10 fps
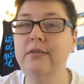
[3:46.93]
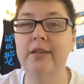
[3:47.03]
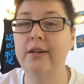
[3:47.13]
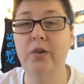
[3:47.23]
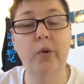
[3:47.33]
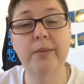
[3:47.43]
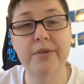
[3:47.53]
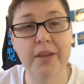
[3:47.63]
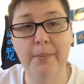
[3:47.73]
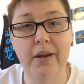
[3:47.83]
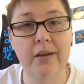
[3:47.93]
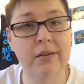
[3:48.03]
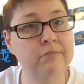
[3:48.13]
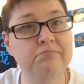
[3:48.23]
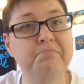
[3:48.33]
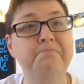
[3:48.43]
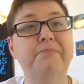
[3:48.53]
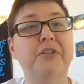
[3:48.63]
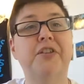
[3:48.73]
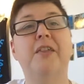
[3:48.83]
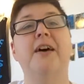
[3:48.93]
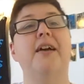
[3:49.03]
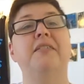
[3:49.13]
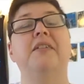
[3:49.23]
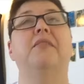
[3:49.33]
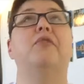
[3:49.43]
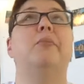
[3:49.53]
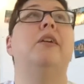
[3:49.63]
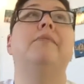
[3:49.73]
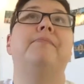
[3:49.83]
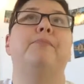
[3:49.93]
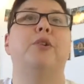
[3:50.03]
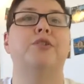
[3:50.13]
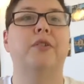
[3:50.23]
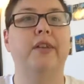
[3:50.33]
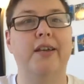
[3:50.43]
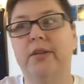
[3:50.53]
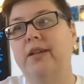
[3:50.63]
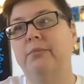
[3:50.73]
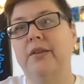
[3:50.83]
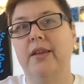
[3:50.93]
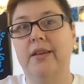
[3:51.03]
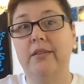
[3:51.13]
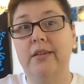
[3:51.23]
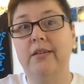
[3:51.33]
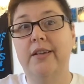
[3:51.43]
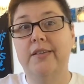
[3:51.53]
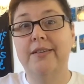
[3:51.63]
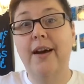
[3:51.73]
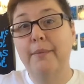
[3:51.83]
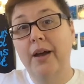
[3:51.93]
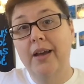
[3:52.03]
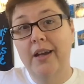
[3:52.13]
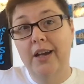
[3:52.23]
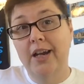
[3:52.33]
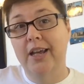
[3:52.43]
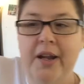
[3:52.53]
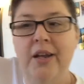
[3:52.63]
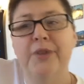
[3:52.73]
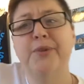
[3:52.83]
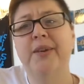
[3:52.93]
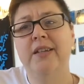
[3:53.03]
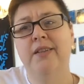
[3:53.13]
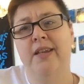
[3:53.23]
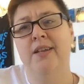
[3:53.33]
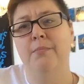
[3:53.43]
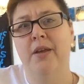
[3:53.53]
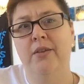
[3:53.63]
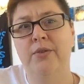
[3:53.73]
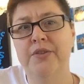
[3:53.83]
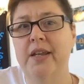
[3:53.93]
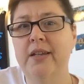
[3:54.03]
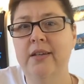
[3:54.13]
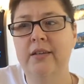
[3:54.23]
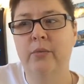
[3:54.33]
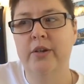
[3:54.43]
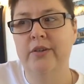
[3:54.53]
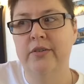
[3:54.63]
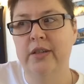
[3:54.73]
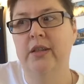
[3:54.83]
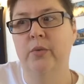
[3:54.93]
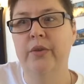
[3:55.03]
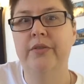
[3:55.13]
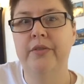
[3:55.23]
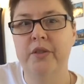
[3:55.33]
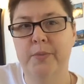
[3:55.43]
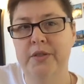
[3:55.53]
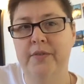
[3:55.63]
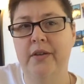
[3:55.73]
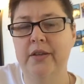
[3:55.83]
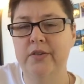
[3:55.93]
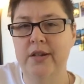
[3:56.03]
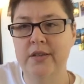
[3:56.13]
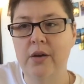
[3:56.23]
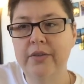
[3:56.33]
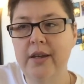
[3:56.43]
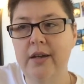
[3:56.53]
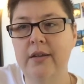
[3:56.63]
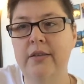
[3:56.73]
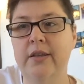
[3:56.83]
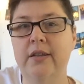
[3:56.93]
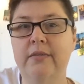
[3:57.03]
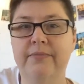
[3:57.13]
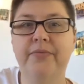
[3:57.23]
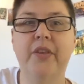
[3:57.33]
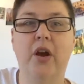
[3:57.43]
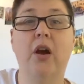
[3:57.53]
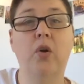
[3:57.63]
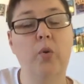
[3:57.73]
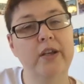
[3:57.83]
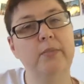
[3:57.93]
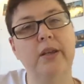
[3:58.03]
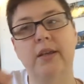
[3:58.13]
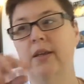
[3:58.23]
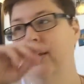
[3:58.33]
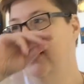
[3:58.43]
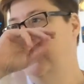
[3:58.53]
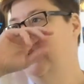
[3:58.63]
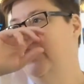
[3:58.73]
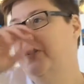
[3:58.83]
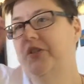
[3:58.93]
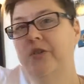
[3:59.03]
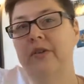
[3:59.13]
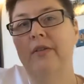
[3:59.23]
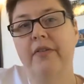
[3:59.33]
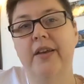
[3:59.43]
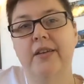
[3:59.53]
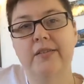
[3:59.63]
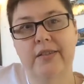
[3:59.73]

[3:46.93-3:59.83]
10 or 20% better to say that, I think, for me, personally. I like to be like, legally, it's non-binary. I also get that in a medical setting where you're dealing with specifically trans healthcare, that there are going to be certain things